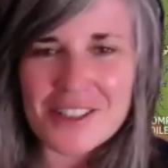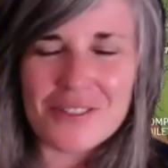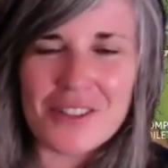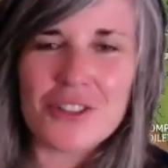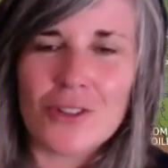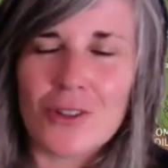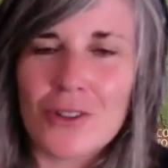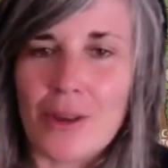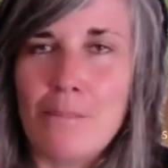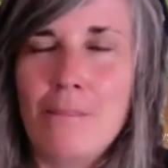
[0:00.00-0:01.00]

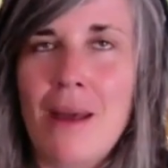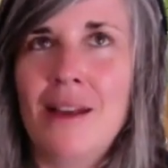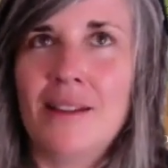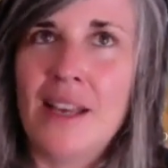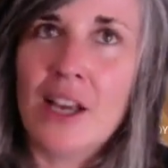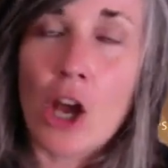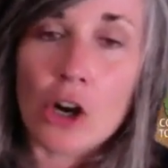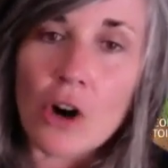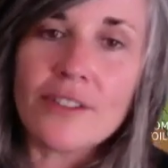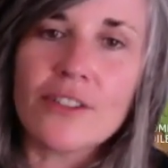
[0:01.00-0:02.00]
individuals, amazing
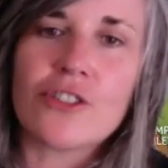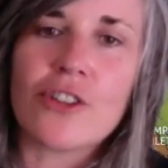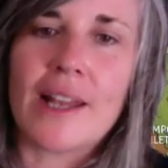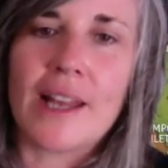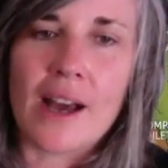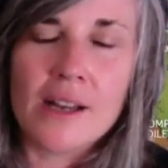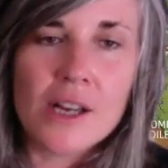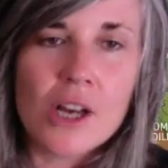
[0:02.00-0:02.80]
across Australia